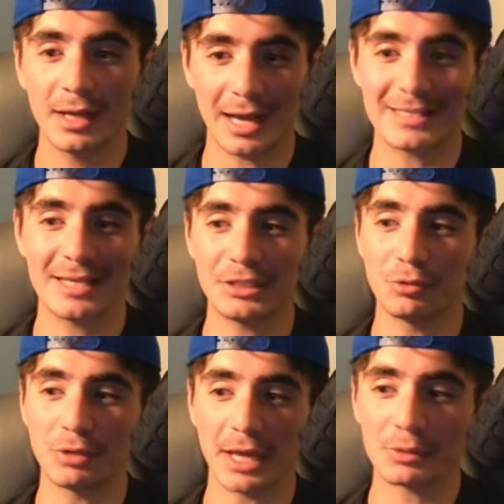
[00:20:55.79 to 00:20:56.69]
I said,
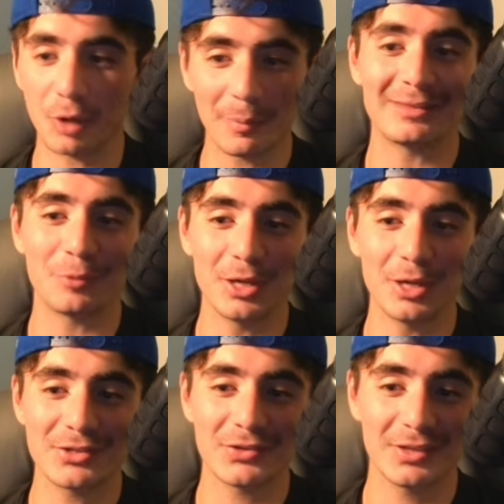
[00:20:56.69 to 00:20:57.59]
you liked one of my
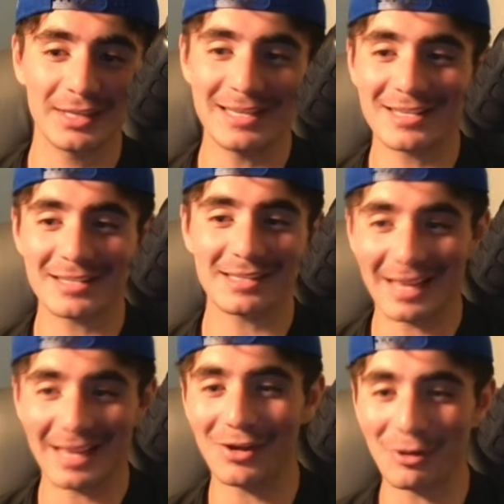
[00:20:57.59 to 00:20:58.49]
tweets. He says,
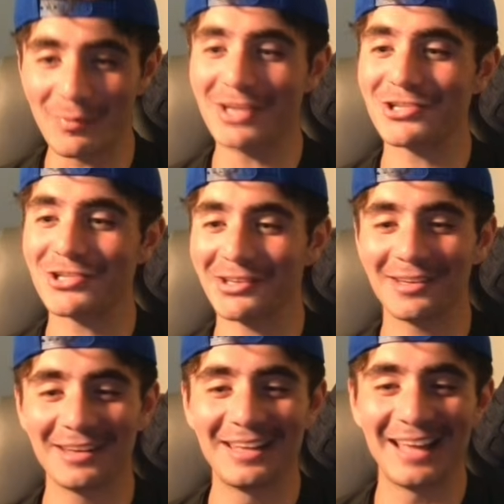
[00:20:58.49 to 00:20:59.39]
nice automation,
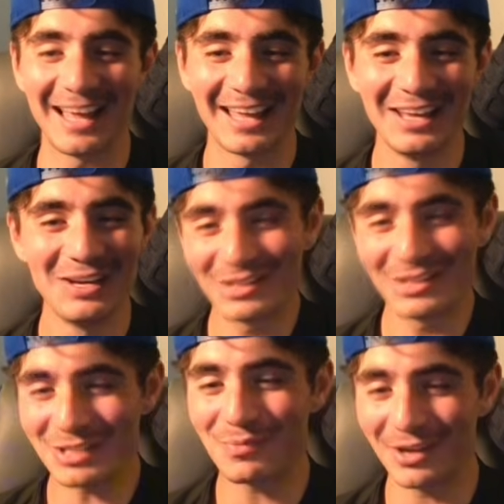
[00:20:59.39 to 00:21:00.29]
which
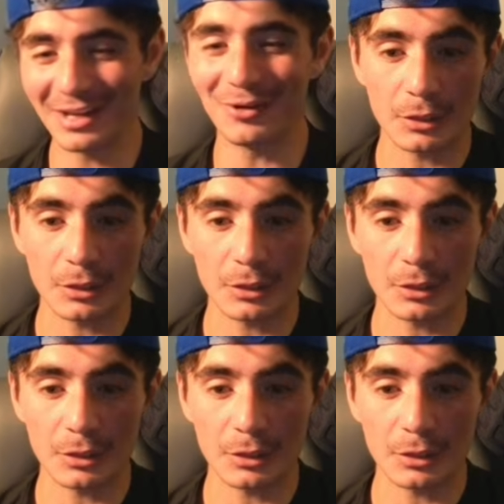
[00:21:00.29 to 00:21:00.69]
is pretty cool.